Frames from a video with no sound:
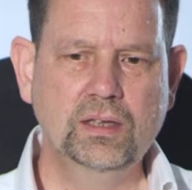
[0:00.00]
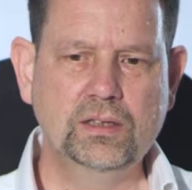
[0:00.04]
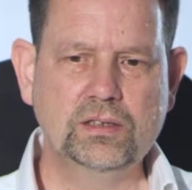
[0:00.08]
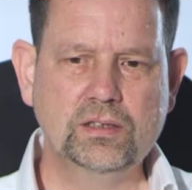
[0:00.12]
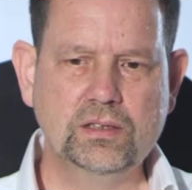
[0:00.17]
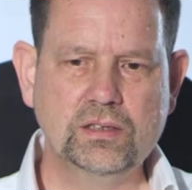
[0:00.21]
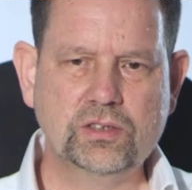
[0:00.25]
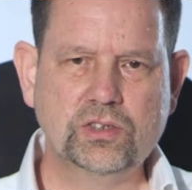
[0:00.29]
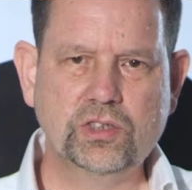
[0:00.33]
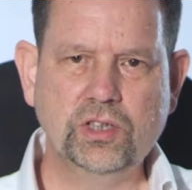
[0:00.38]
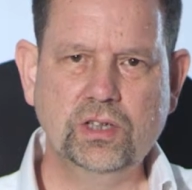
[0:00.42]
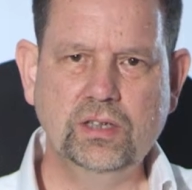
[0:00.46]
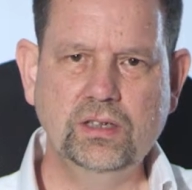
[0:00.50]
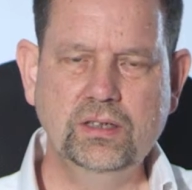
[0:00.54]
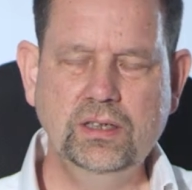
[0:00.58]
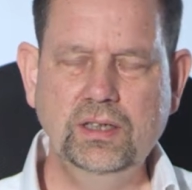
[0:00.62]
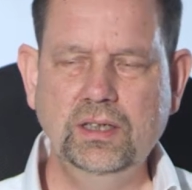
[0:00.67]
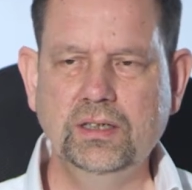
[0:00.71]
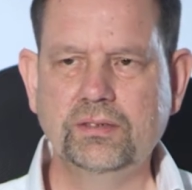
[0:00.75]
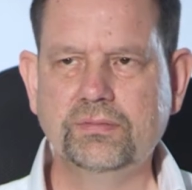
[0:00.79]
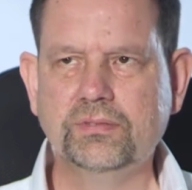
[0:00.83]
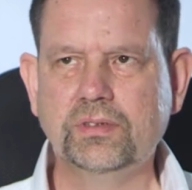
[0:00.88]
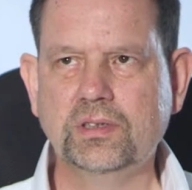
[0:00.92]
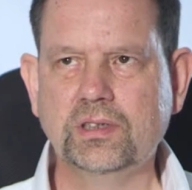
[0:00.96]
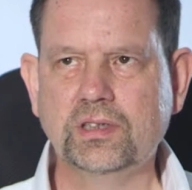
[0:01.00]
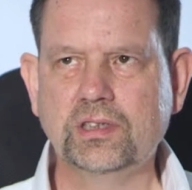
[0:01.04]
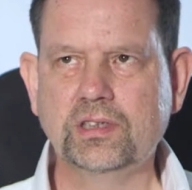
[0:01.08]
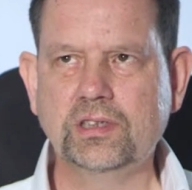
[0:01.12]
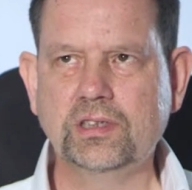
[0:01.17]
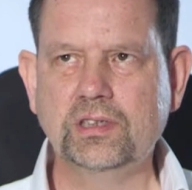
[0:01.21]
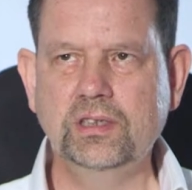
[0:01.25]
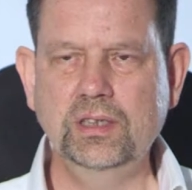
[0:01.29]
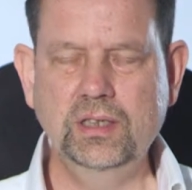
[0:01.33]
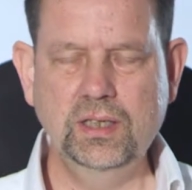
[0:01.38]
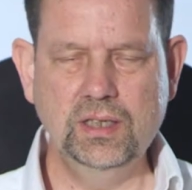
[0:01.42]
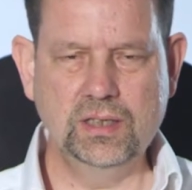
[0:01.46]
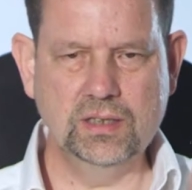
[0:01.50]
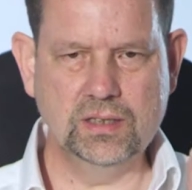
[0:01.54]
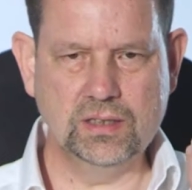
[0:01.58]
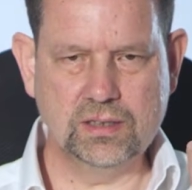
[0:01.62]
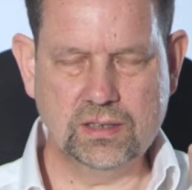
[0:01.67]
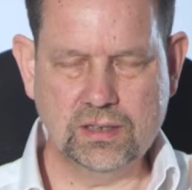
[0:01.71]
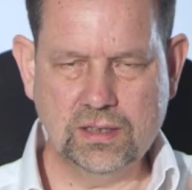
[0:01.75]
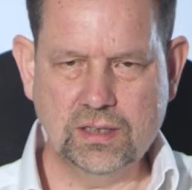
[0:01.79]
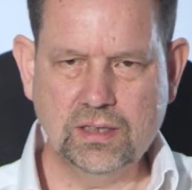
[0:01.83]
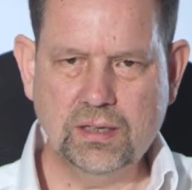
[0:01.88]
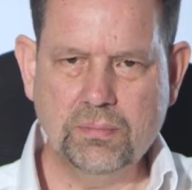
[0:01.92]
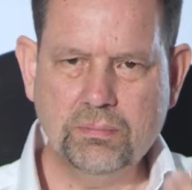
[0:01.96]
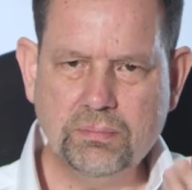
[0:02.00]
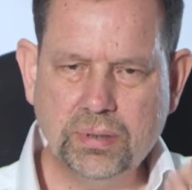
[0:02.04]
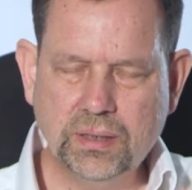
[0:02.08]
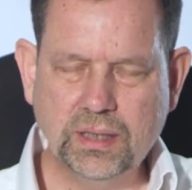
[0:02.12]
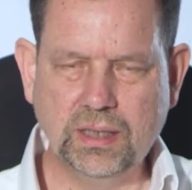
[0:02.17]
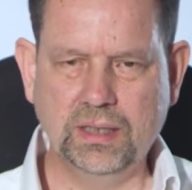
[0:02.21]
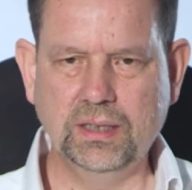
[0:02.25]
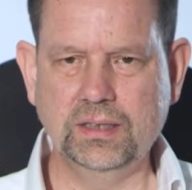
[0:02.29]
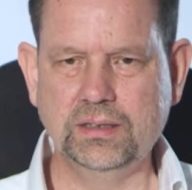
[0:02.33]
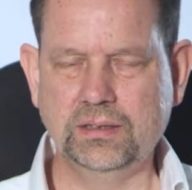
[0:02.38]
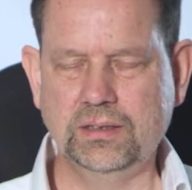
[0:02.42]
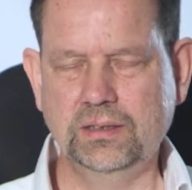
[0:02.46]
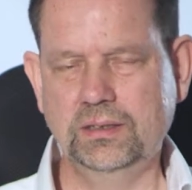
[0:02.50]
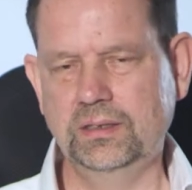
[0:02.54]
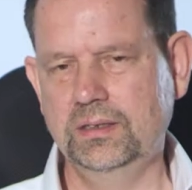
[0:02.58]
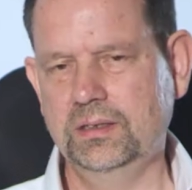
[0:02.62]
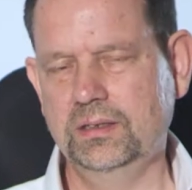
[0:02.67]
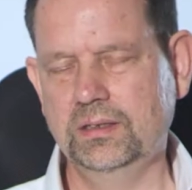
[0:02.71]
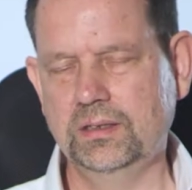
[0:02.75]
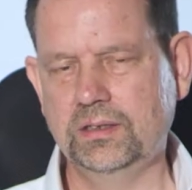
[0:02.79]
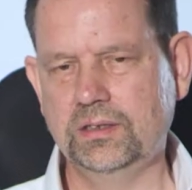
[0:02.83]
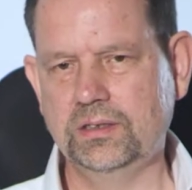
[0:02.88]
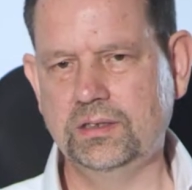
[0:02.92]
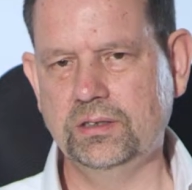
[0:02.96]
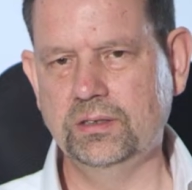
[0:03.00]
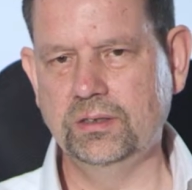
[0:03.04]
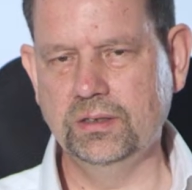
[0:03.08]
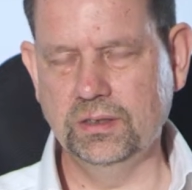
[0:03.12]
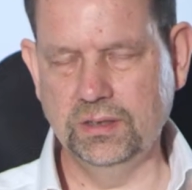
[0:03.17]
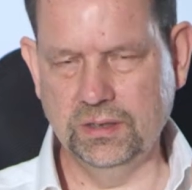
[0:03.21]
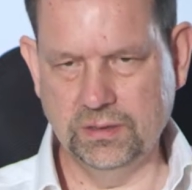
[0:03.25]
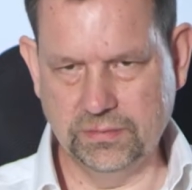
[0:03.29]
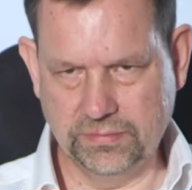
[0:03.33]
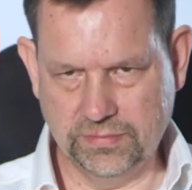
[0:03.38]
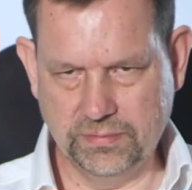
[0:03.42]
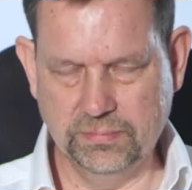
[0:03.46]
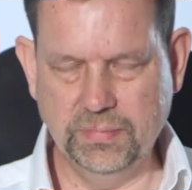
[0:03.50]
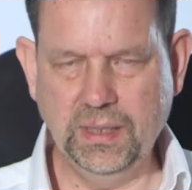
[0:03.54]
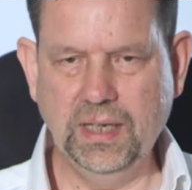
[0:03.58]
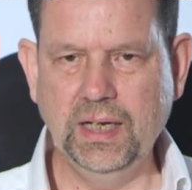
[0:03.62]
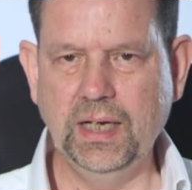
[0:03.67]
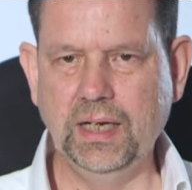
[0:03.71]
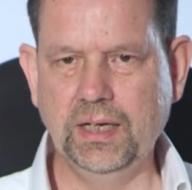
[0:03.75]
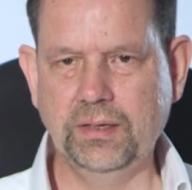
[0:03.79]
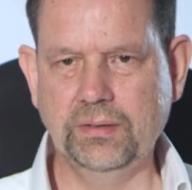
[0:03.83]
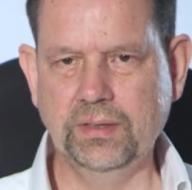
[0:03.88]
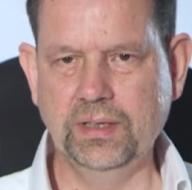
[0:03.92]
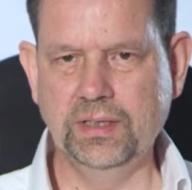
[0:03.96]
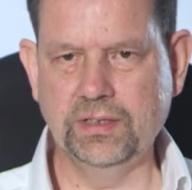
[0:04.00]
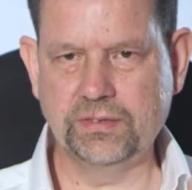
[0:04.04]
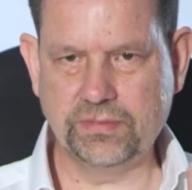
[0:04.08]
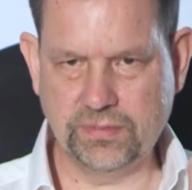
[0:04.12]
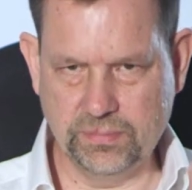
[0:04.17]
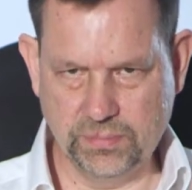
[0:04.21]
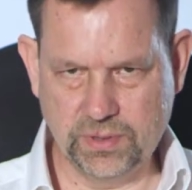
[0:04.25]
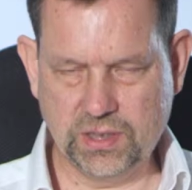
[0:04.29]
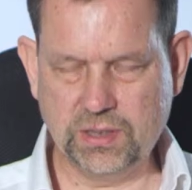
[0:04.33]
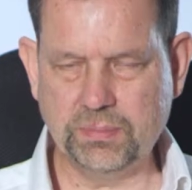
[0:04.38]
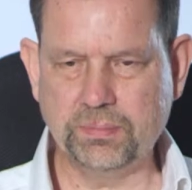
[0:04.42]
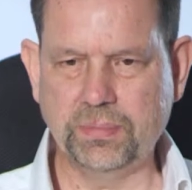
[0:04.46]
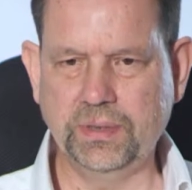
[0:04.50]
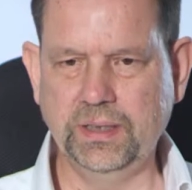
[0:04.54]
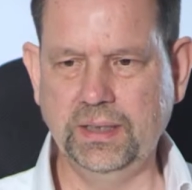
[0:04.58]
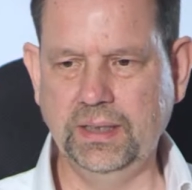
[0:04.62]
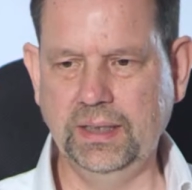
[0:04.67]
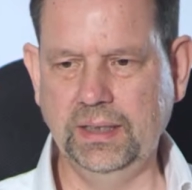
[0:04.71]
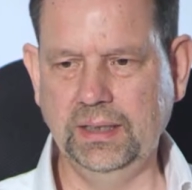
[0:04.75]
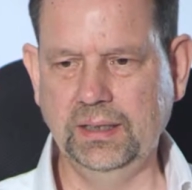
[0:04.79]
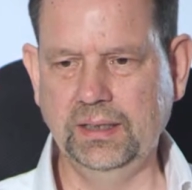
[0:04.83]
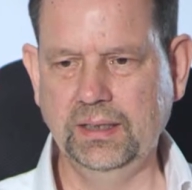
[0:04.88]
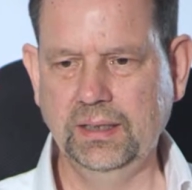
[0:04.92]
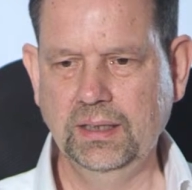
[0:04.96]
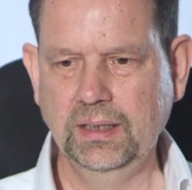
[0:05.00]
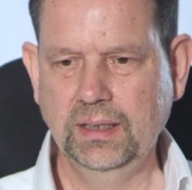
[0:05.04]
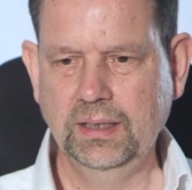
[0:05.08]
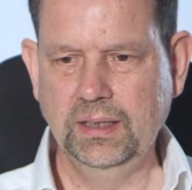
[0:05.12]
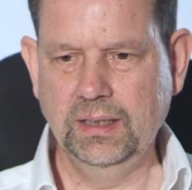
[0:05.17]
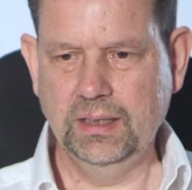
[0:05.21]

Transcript: It's a journey of the seed as it is implanted in the soil from Aries, from spring.